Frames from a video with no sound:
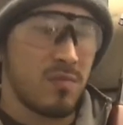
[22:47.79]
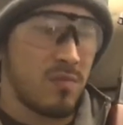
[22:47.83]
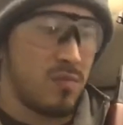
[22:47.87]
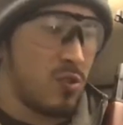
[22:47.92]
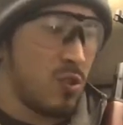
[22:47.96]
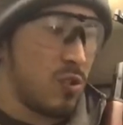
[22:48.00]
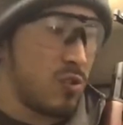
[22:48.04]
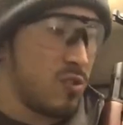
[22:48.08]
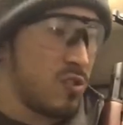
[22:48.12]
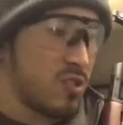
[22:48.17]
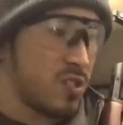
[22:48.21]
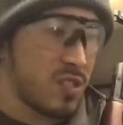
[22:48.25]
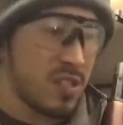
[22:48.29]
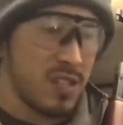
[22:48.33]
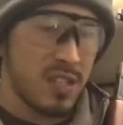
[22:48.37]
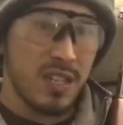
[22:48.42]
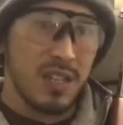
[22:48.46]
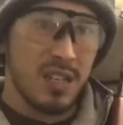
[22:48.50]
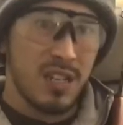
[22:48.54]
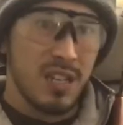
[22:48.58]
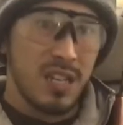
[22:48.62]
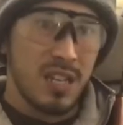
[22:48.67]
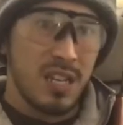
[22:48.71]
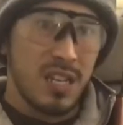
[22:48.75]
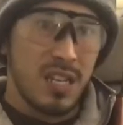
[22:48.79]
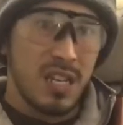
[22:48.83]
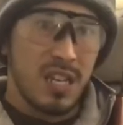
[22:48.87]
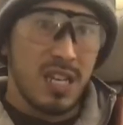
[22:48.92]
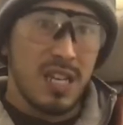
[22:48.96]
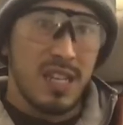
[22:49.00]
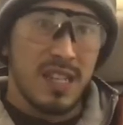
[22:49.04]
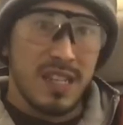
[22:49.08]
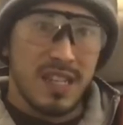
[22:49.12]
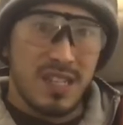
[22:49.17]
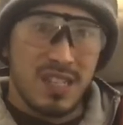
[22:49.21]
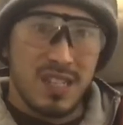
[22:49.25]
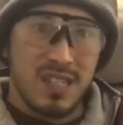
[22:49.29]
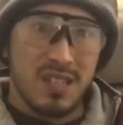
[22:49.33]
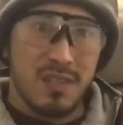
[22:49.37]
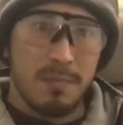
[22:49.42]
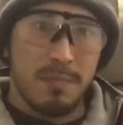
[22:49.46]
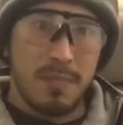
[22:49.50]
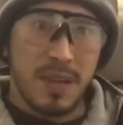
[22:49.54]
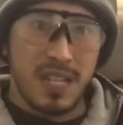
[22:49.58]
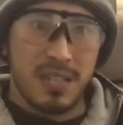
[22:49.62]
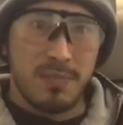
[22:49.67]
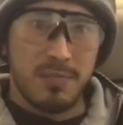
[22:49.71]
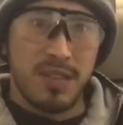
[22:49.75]
honestly, this is the
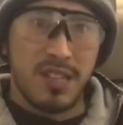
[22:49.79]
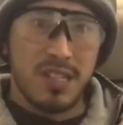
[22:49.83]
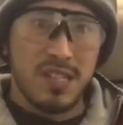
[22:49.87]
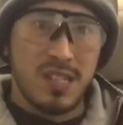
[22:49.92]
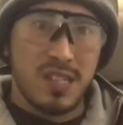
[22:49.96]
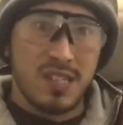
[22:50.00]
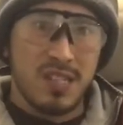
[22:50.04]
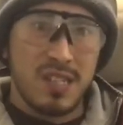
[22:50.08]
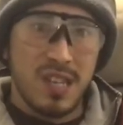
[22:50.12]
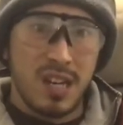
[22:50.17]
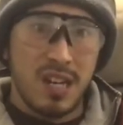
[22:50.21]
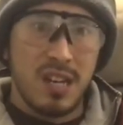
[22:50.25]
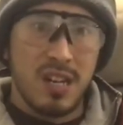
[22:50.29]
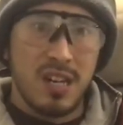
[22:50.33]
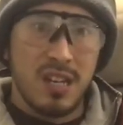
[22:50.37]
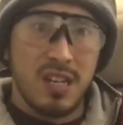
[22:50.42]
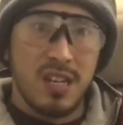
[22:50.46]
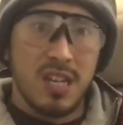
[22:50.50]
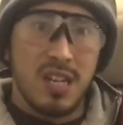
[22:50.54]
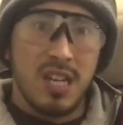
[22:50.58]
best place to start.